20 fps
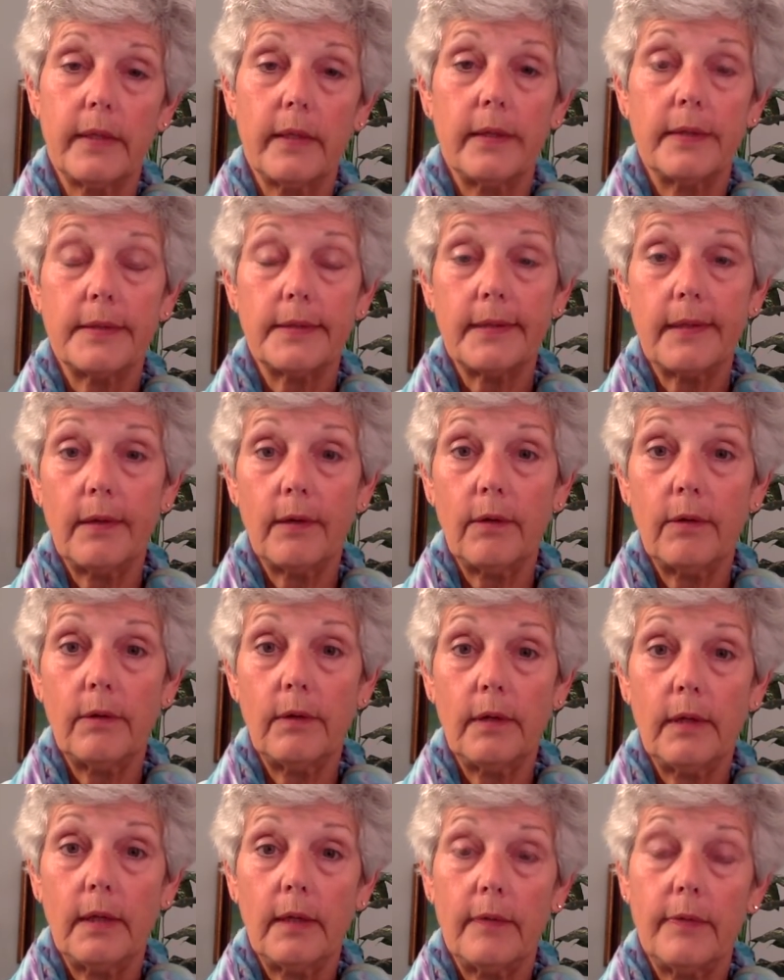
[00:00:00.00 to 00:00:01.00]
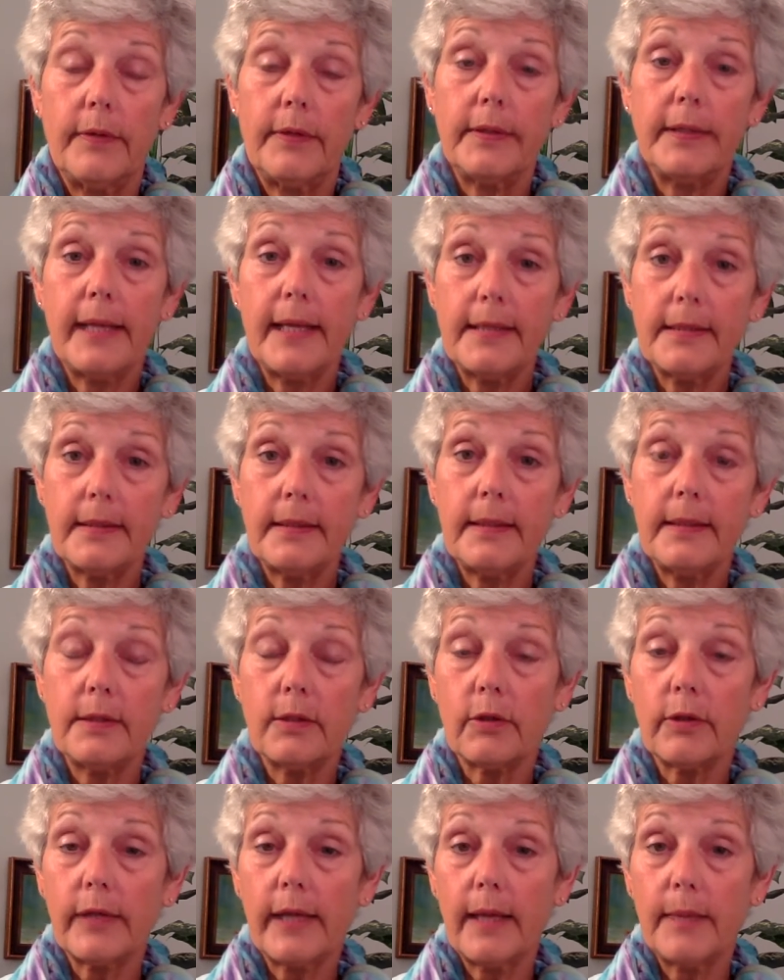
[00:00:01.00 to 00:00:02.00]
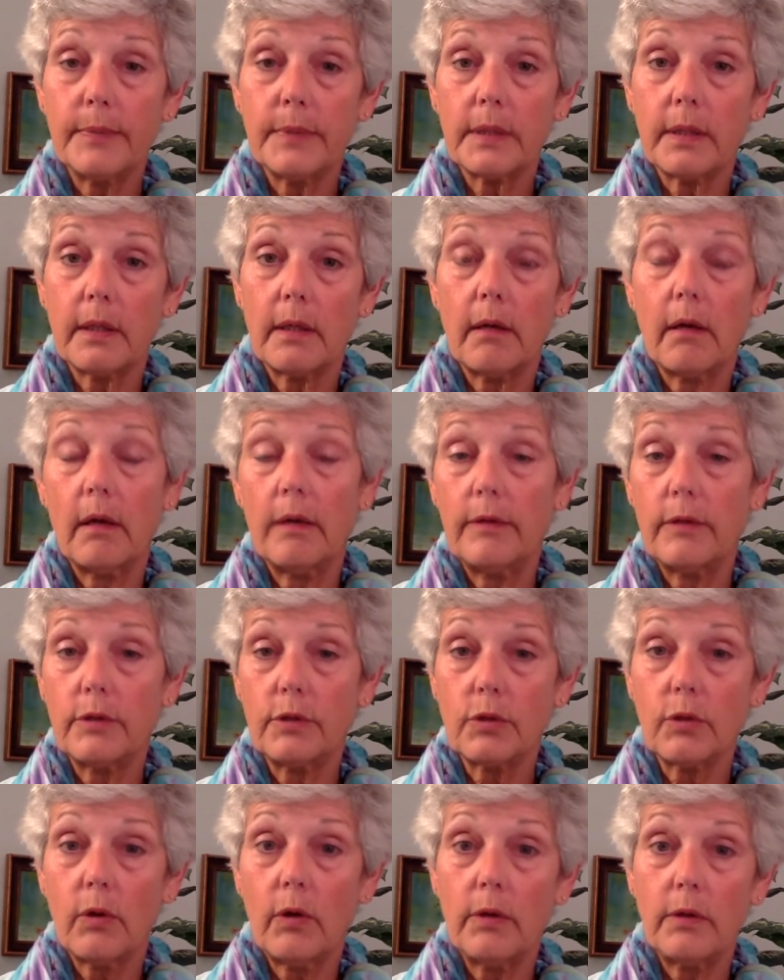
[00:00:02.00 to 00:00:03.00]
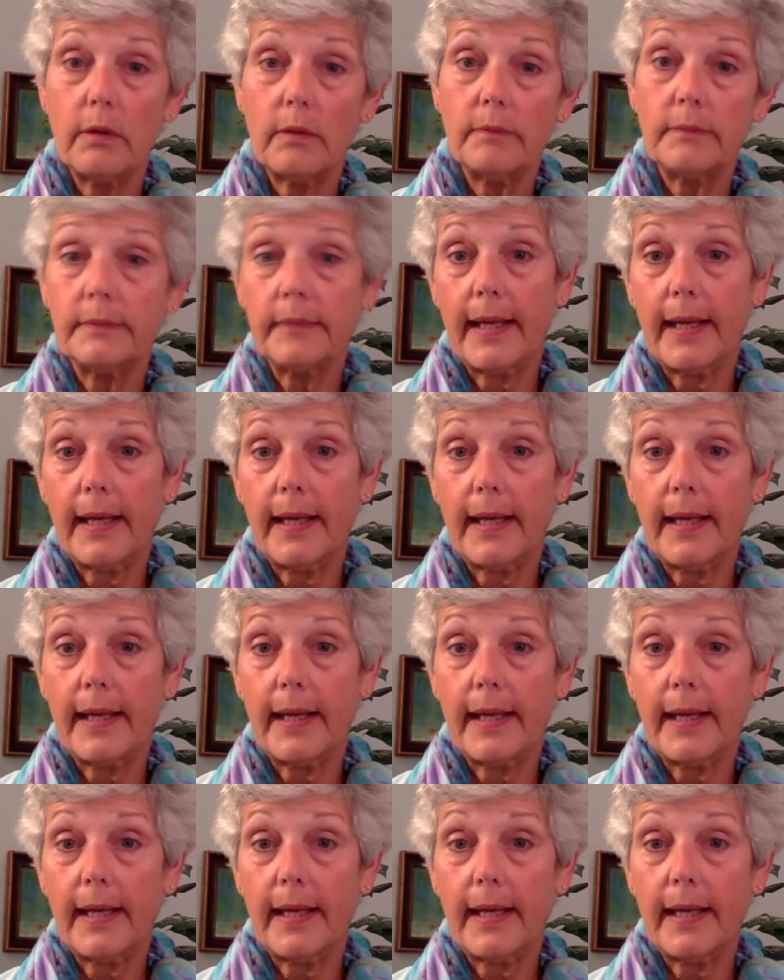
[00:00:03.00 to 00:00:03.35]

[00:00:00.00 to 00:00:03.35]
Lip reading: So the testes are kept on the scrotum,